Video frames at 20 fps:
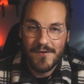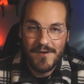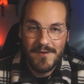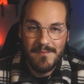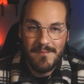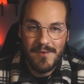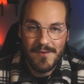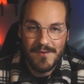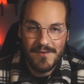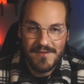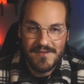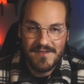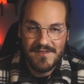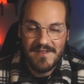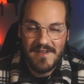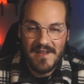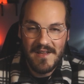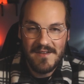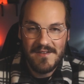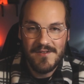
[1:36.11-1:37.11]
the boards
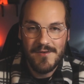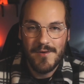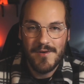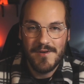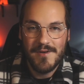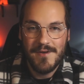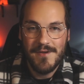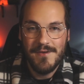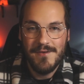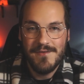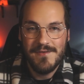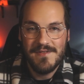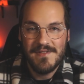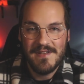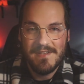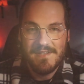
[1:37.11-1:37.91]
that you are using.